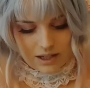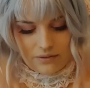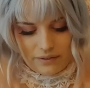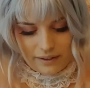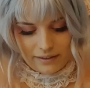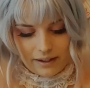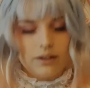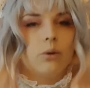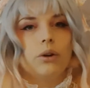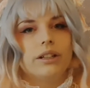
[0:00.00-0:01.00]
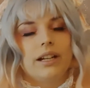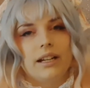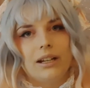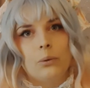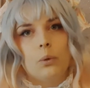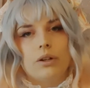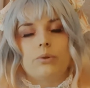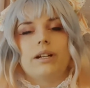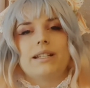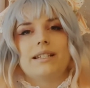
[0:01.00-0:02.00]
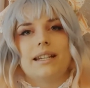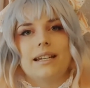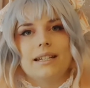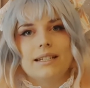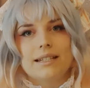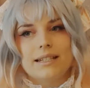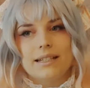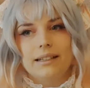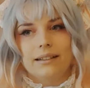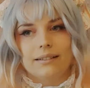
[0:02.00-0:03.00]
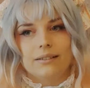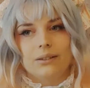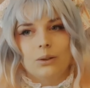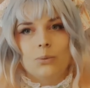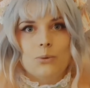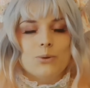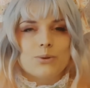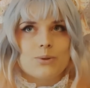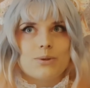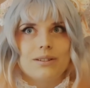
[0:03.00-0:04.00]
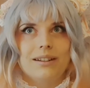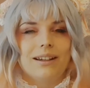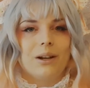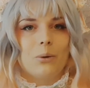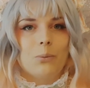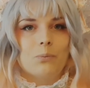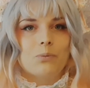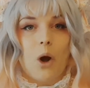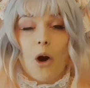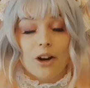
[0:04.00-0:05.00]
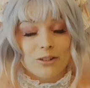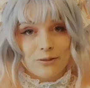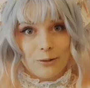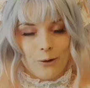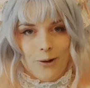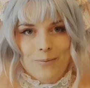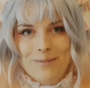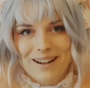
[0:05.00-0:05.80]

I feel like coordinating one dress is like almost like a art form